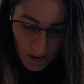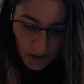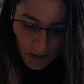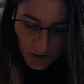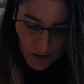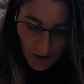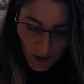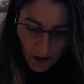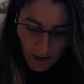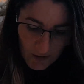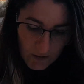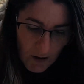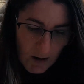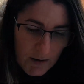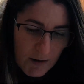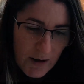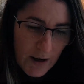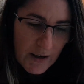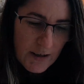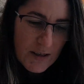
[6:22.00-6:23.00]
So
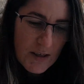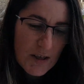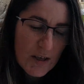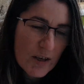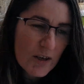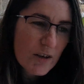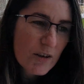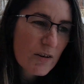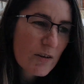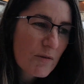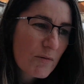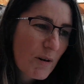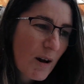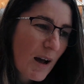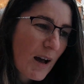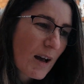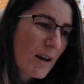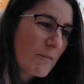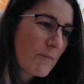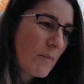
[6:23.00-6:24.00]
I'm going to,
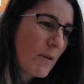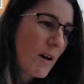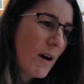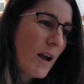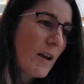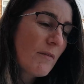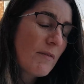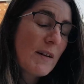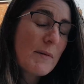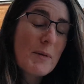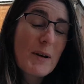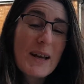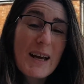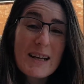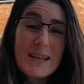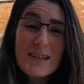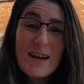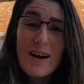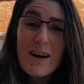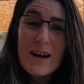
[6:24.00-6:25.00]
um, hopefully when I
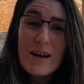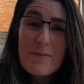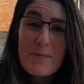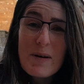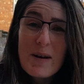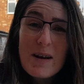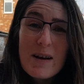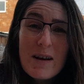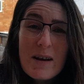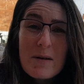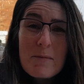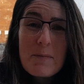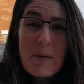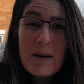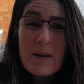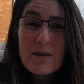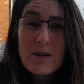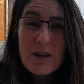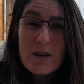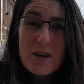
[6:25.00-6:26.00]
get time,
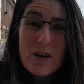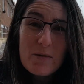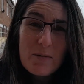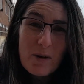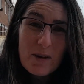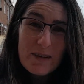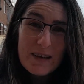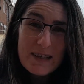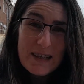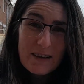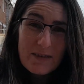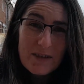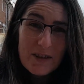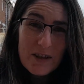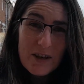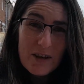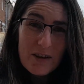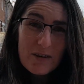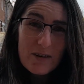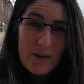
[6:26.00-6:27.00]
build a new one this
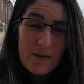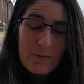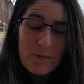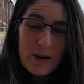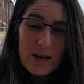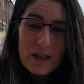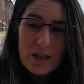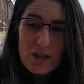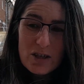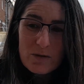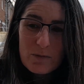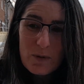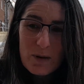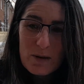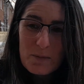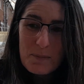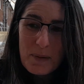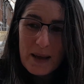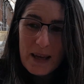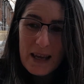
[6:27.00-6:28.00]
afternoon which
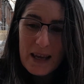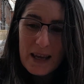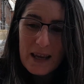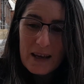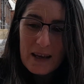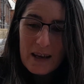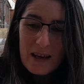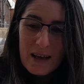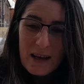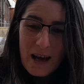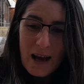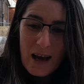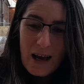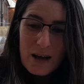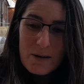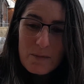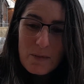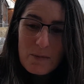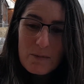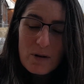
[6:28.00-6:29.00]
will be
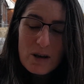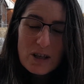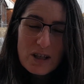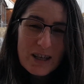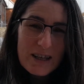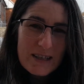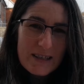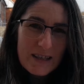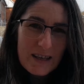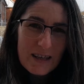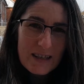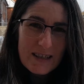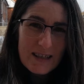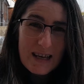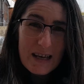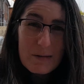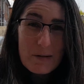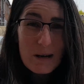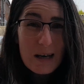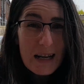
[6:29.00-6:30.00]
um, much easier to
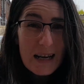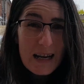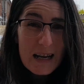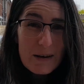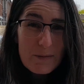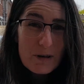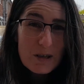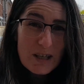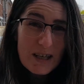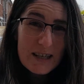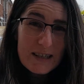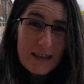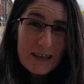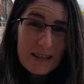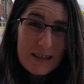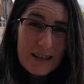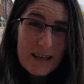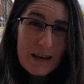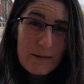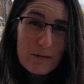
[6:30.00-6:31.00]
keep clean, much easier
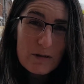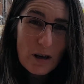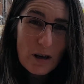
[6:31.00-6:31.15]
to keep